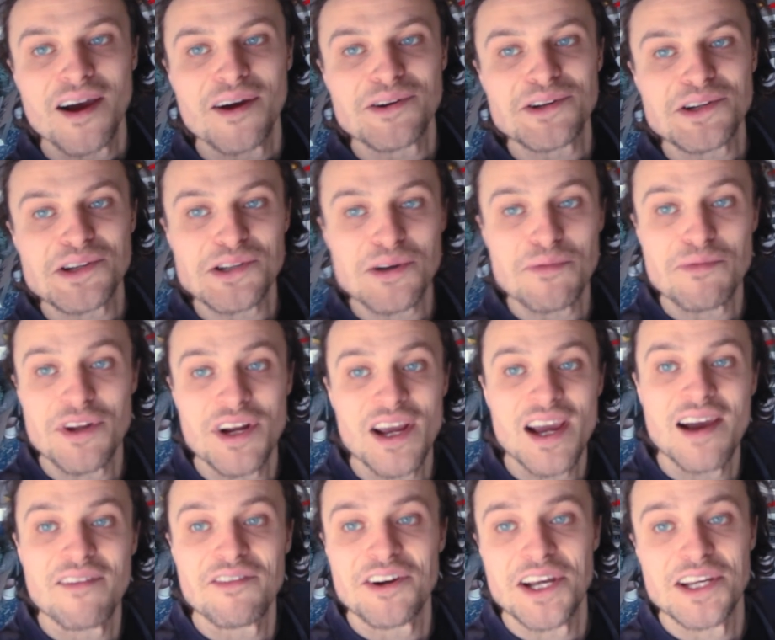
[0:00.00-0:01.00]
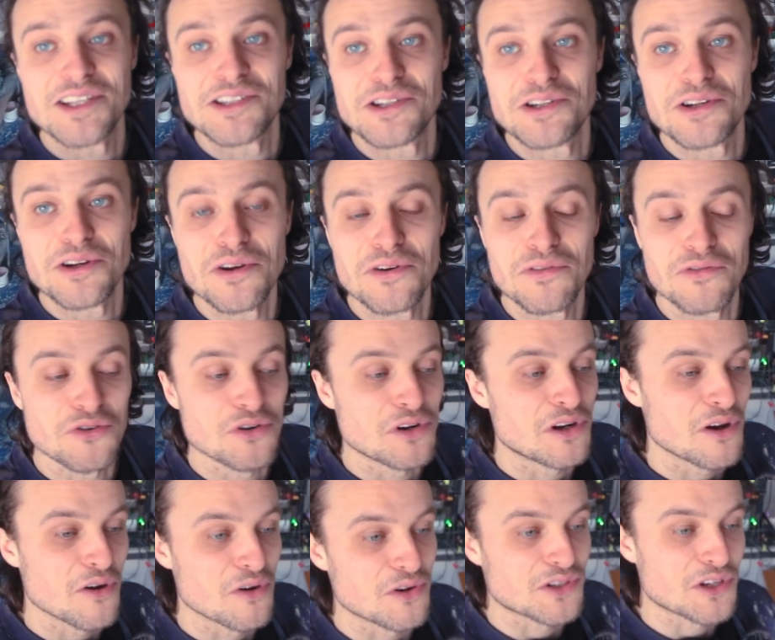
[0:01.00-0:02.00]
which is something I haven't had to do for a
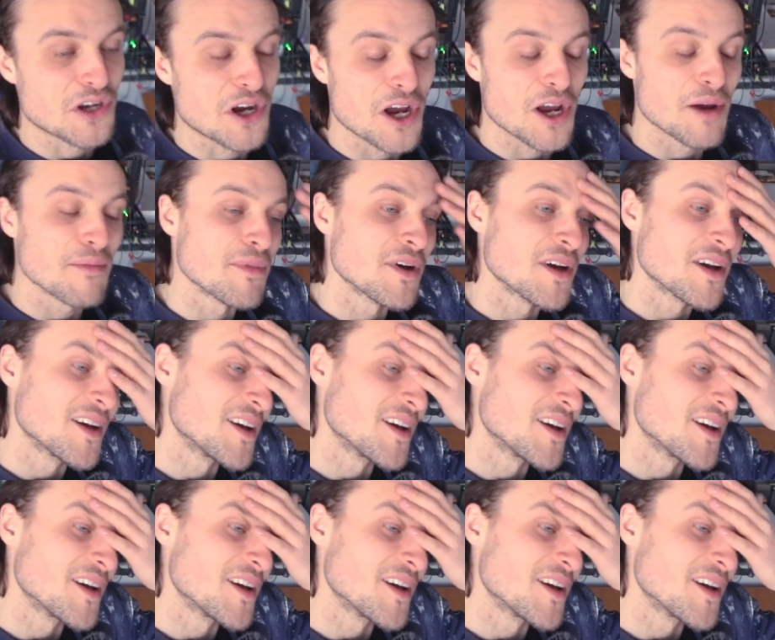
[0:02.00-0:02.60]
long time.